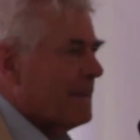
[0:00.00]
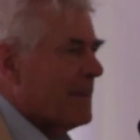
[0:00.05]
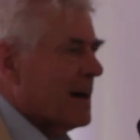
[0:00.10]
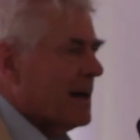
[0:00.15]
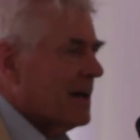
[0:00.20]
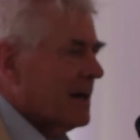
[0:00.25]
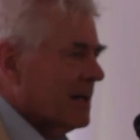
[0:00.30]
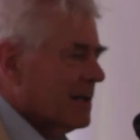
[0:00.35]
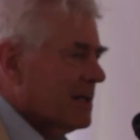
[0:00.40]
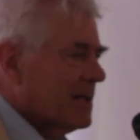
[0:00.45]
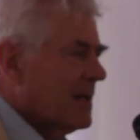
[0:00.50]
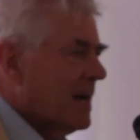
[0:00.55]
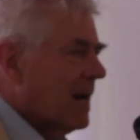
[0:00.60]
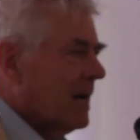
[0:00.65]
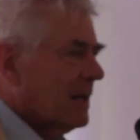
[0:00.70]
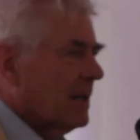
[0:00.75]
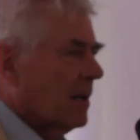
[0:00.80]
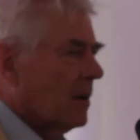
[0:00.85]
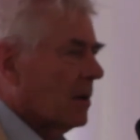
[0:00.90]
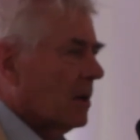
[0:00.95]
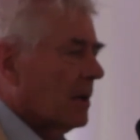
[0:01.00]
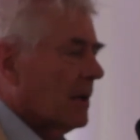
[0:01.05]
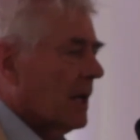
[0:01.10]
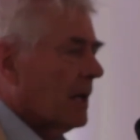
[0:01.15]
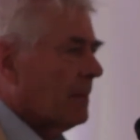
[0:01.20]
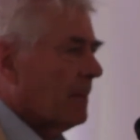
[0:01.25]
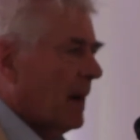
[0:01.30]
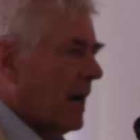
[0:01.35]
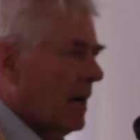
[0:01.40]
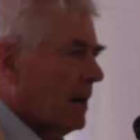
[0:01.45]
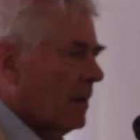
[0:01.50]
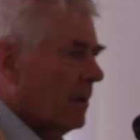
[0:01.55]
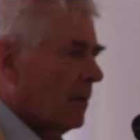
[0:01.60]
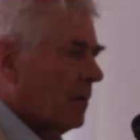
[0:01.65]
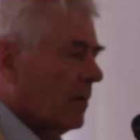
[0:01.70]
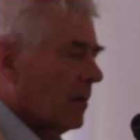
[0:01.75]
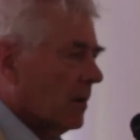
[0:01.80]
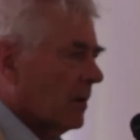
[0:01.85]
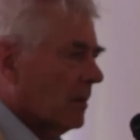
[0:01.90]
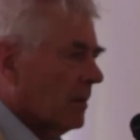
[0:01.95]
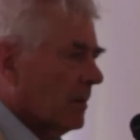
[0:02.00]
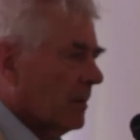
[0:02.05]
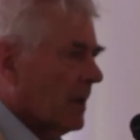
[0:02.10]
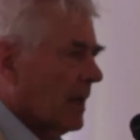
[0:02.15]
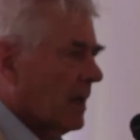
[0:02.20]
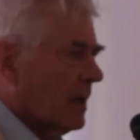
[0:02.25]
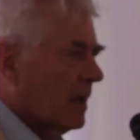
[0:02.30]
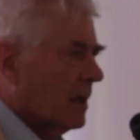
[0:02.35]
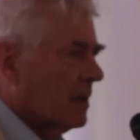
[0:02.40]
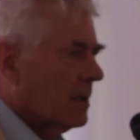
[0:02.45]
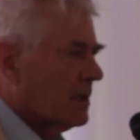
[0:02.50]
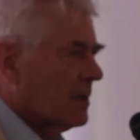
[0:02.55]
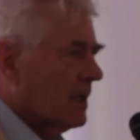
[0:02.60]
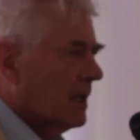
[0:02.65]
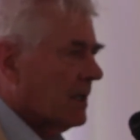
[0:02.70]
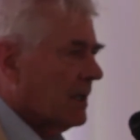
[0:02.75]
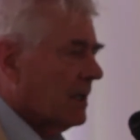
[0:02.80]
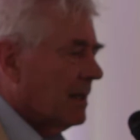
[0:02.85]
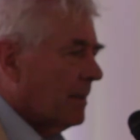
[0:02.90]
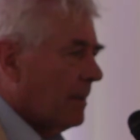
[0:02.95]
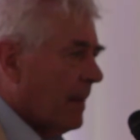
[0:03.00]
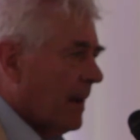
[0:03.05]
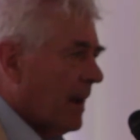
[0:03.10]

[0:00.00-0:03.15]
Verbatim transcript: but it's not all that powerful because it